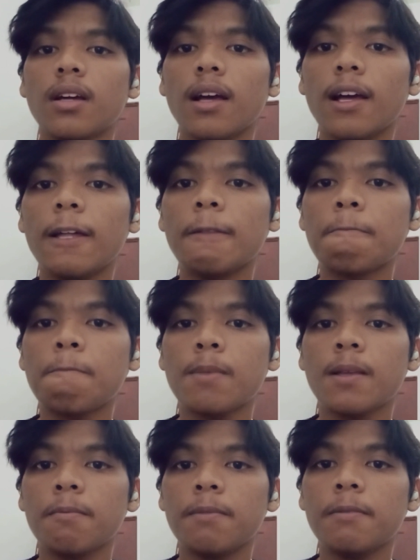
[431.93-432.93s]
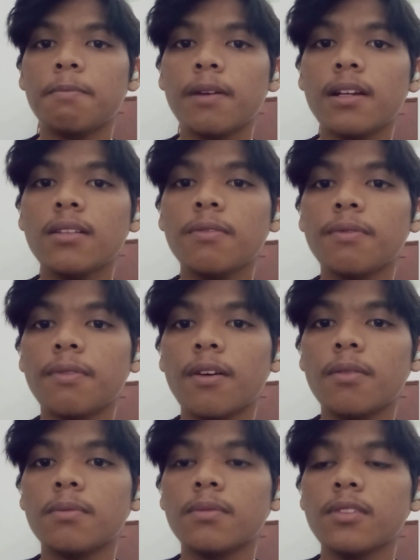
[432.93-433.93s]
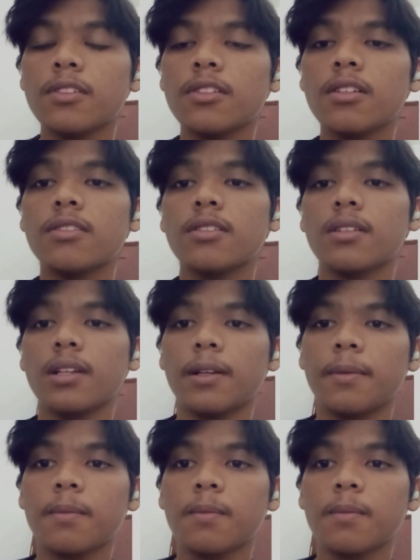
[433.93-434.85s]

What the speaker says: and prepared for surgery,